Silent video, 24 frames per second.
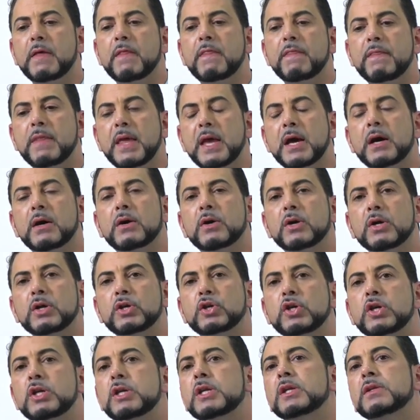now
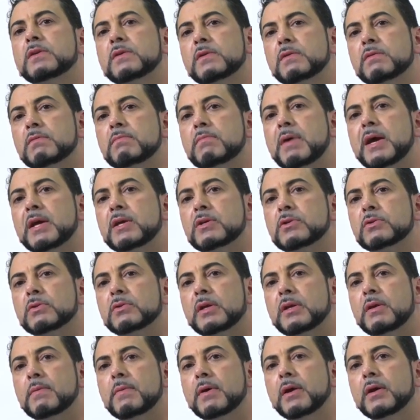you need to make sure
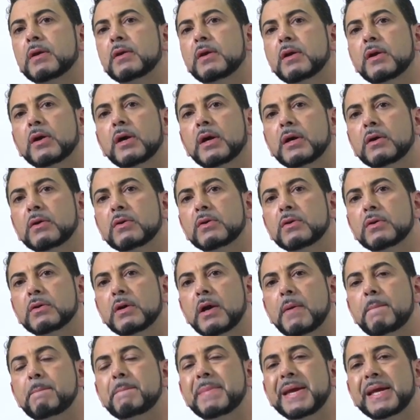that you
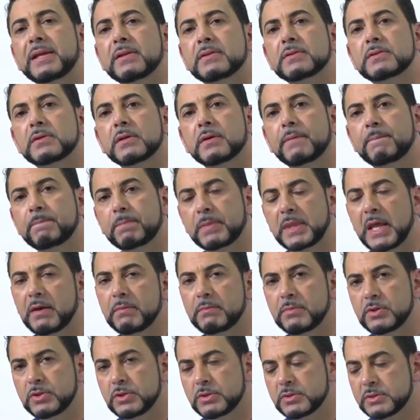amend that
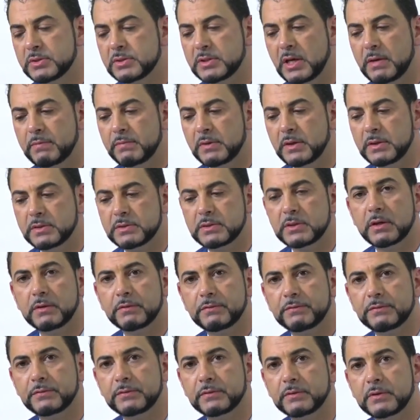mission statement itself
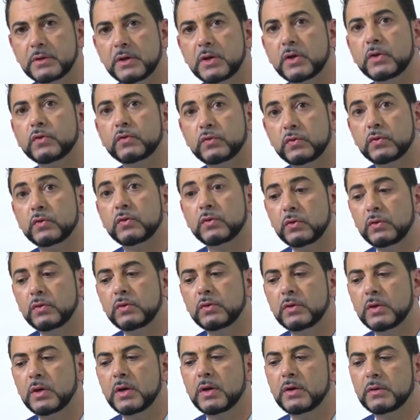to
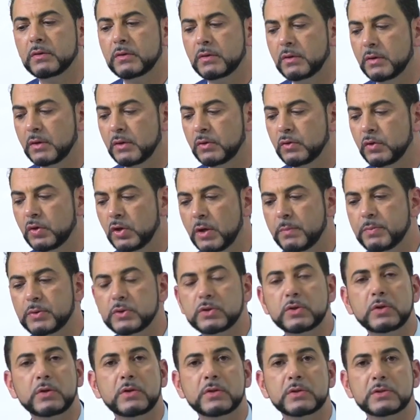new
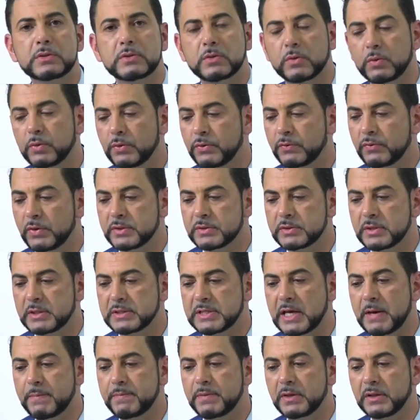opportunities or threats that's
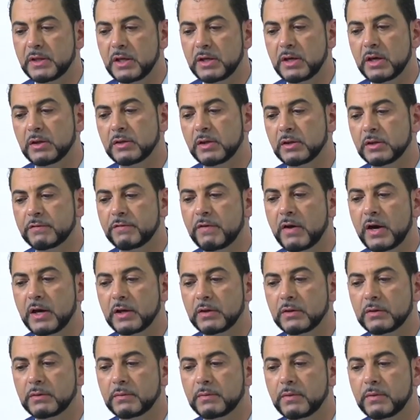happening that you identified.